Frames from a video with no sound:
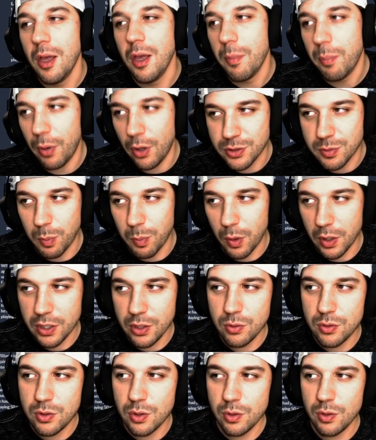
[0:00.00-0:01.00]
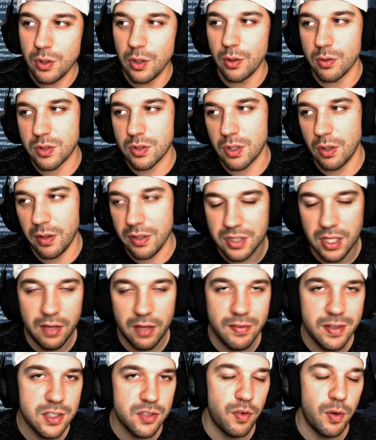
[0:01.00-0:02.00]
Baltimore, you do you. So
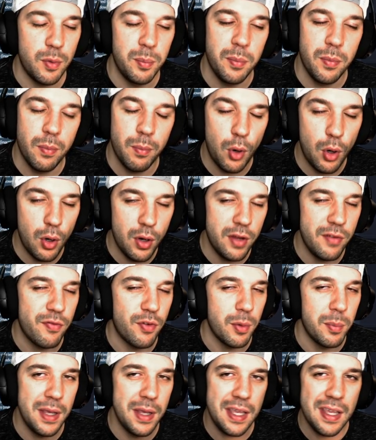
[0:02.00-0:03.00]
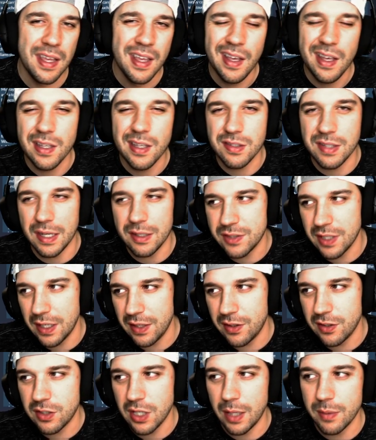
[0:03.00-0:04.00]
Latavius for Murray for me is outside the
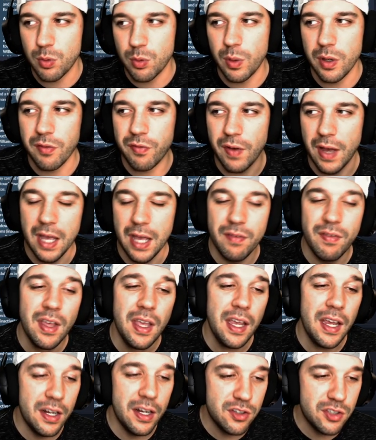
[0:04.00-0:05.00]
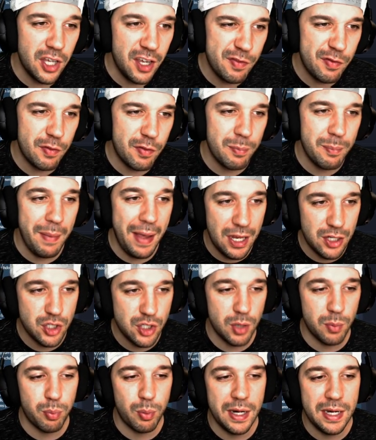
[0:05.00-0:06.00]
top 25 in a tough
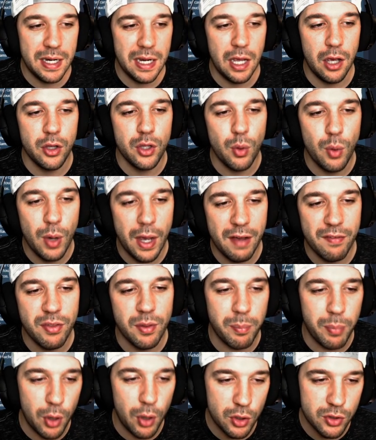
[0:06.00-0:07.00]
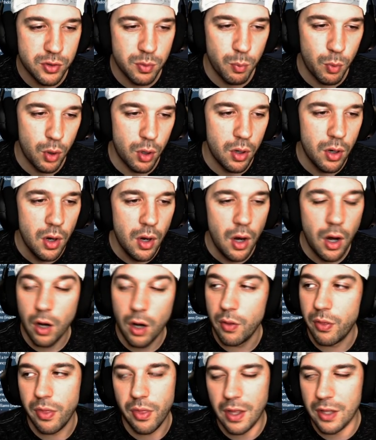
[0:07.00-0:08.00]
matchup right now. You have the Baltimore or
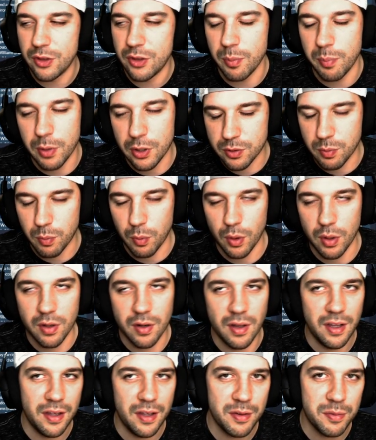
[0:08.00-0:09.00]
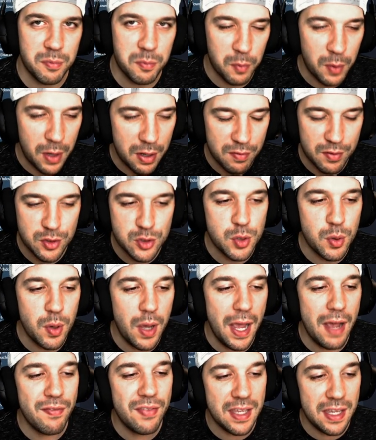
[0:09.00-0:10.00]
not the Baltimore uh, Ravens. You
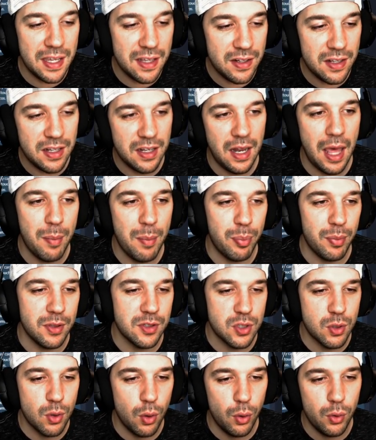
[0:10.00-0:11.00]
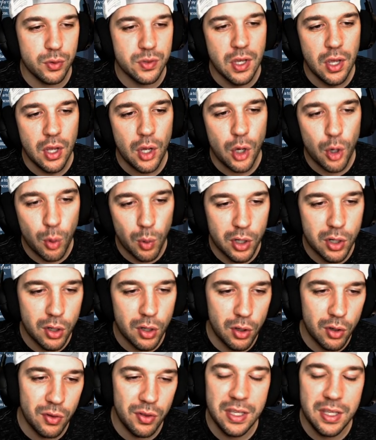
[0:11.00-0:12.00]
have the Indianapolis Colts, who are
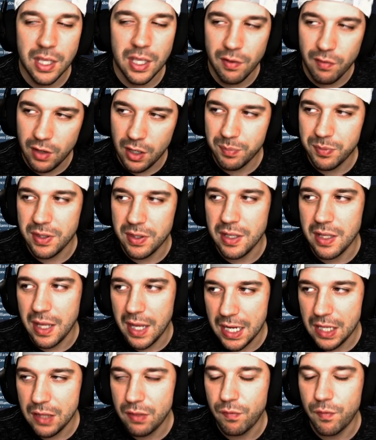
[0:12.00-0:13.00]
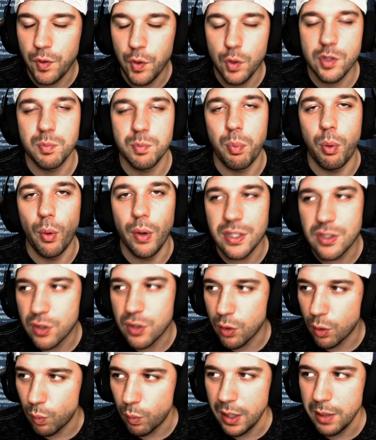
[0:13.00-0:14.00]
currently giving up the eighth fewest points to
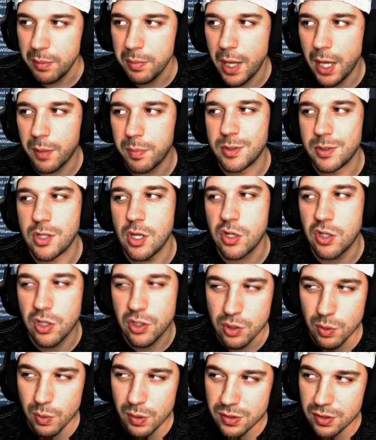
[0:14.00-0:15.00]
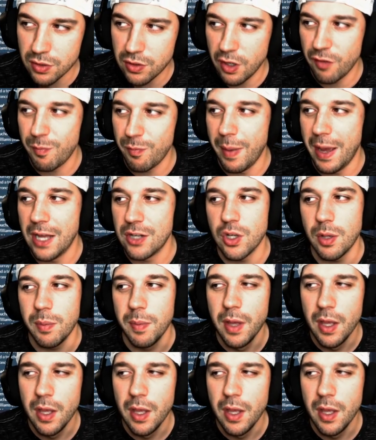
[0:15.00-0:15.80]
the running back position. So it's a tough matchup.